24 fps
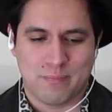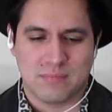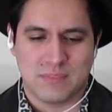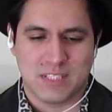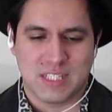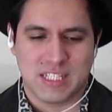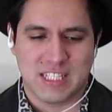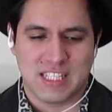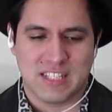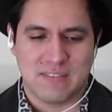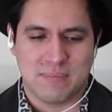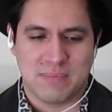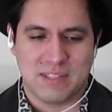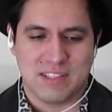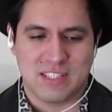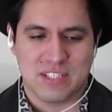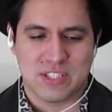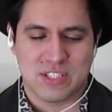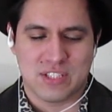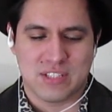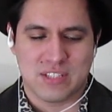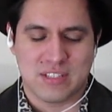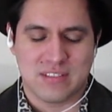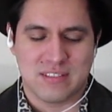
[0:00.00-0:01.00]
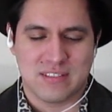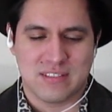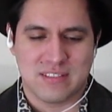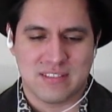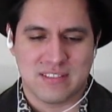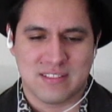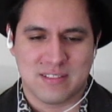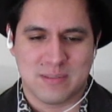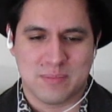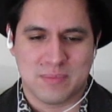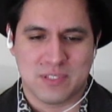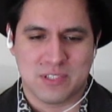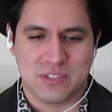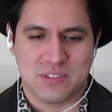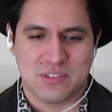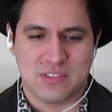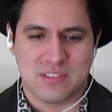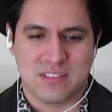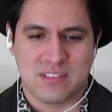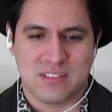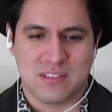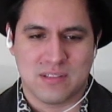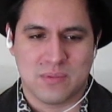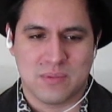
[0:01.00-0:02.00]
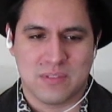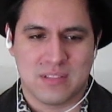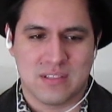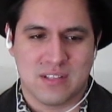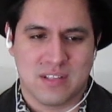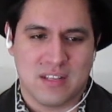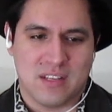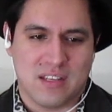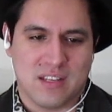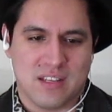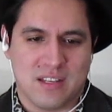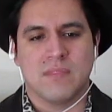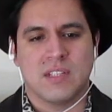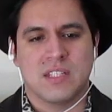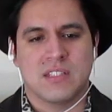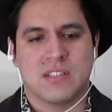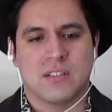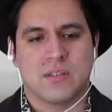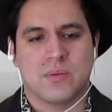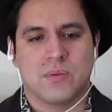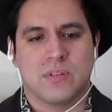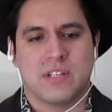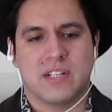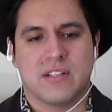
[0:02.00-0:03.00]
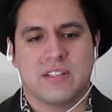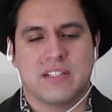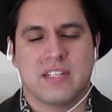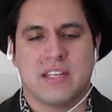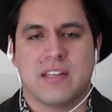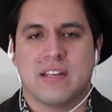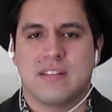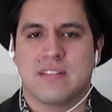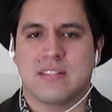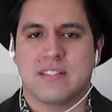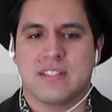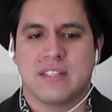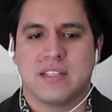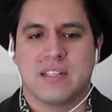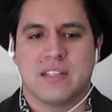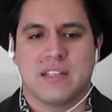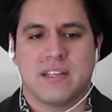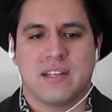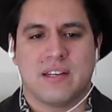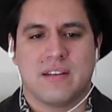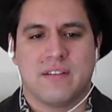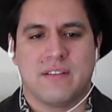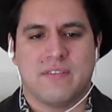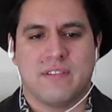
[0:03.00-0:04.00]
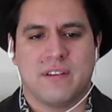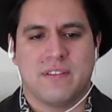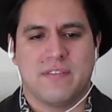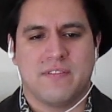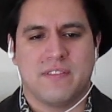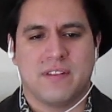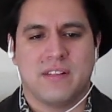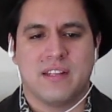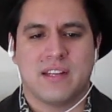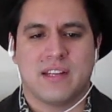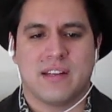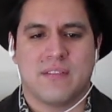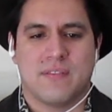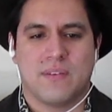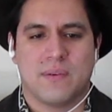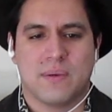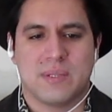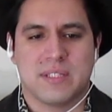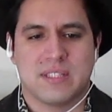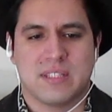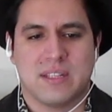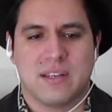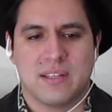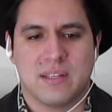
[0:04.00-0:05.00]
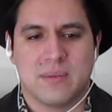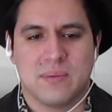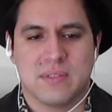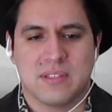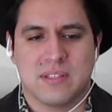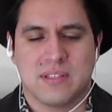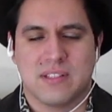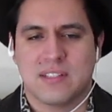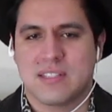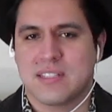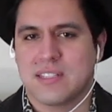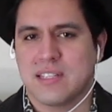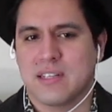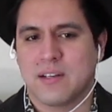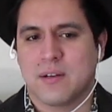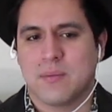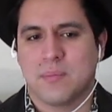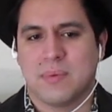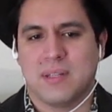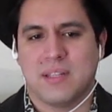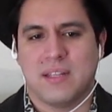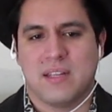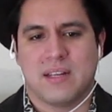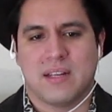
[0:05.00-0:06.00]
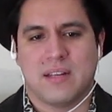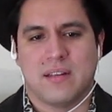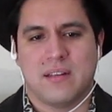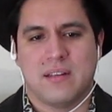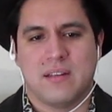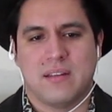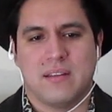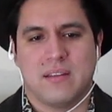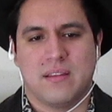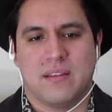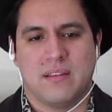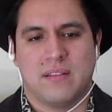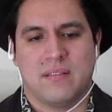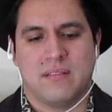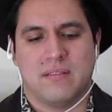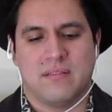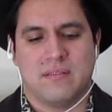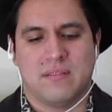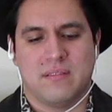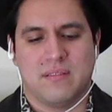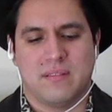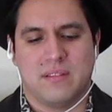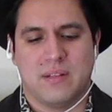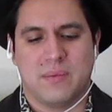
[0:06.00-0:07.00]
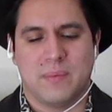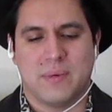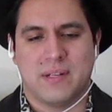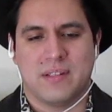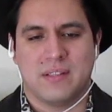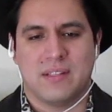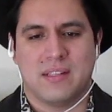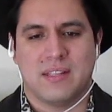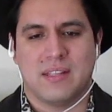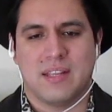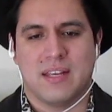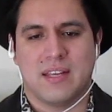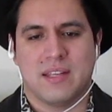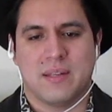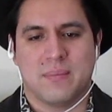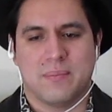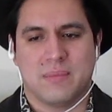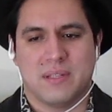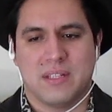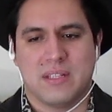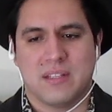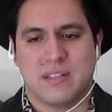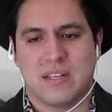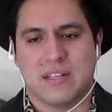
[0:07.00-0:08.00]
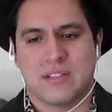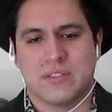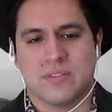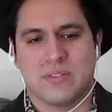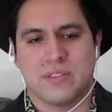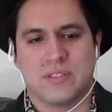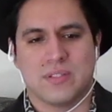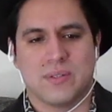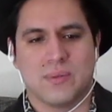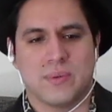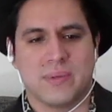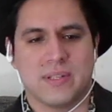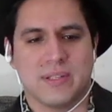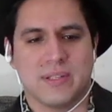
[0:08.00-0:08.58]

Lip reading: Didn't give me the chills as much as the other one. It's cool to hear Taeyeon singing. I feel like I've always thought he was a good singer, but like, they rarely let him like actually do